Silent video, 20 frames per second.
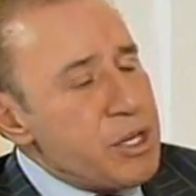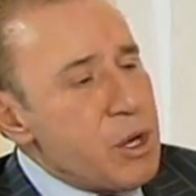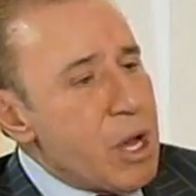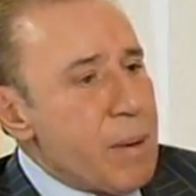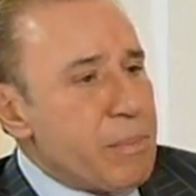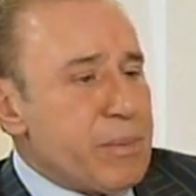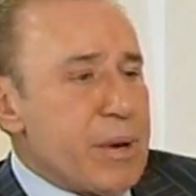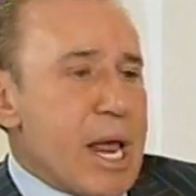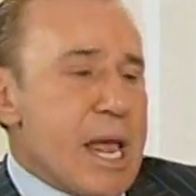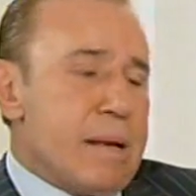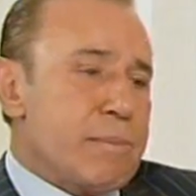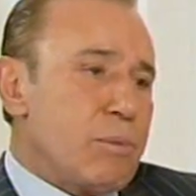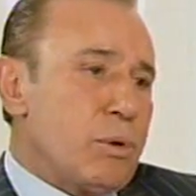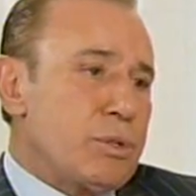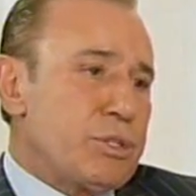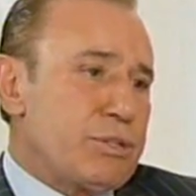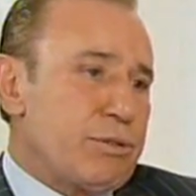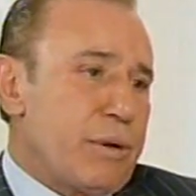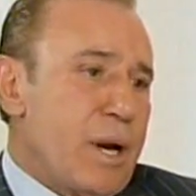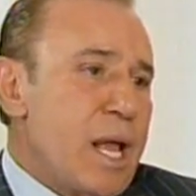you apply a
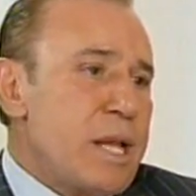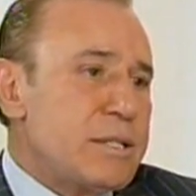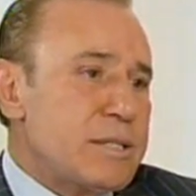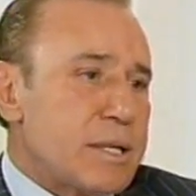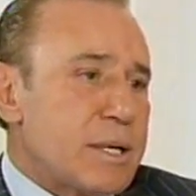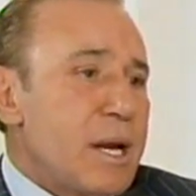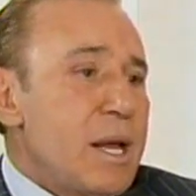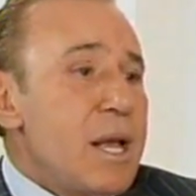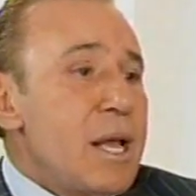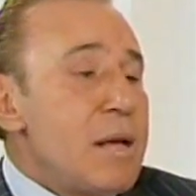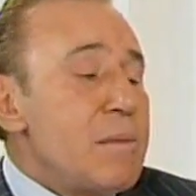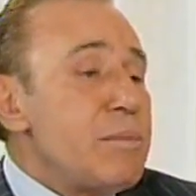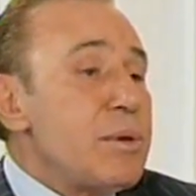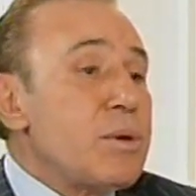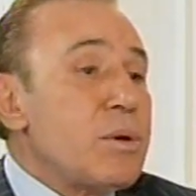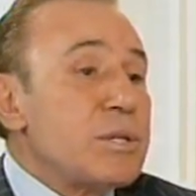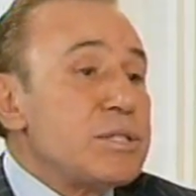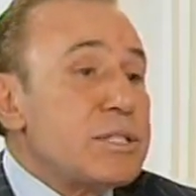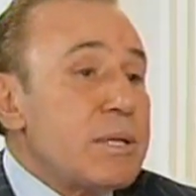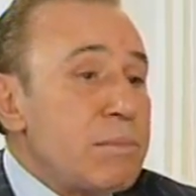moisturizer
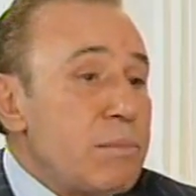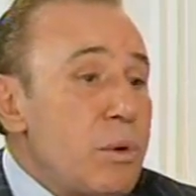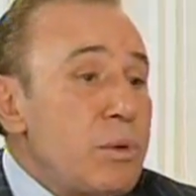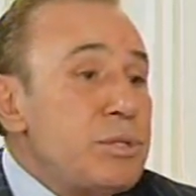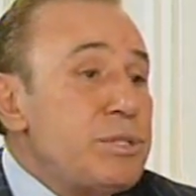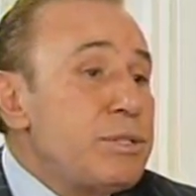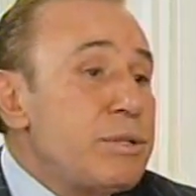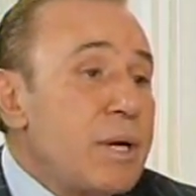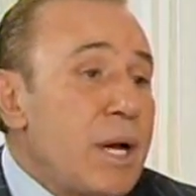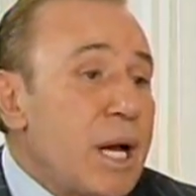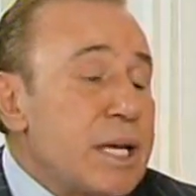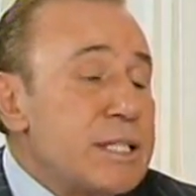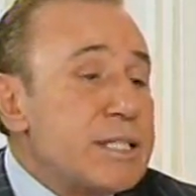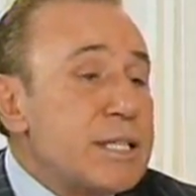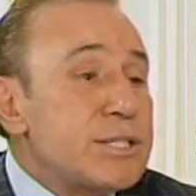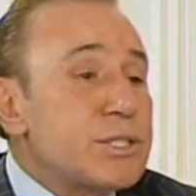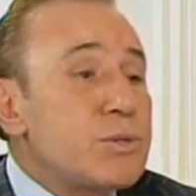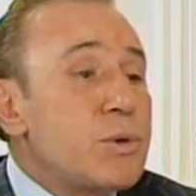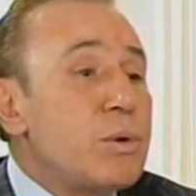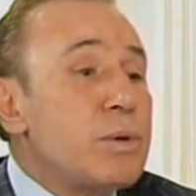because the moisturizer
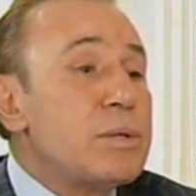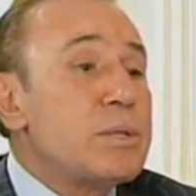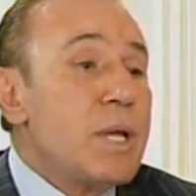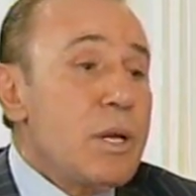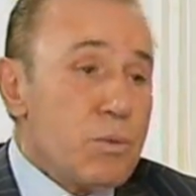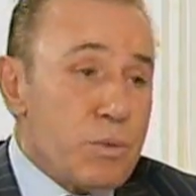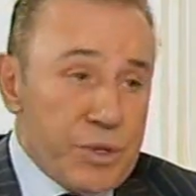is called,